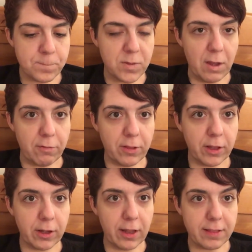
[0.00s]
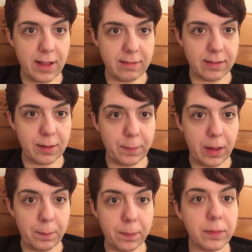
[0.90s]
Definitely could let that slip
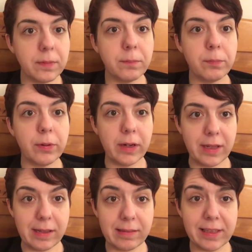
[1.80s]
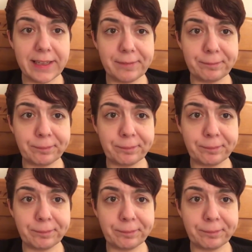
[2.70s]
up pretty easily.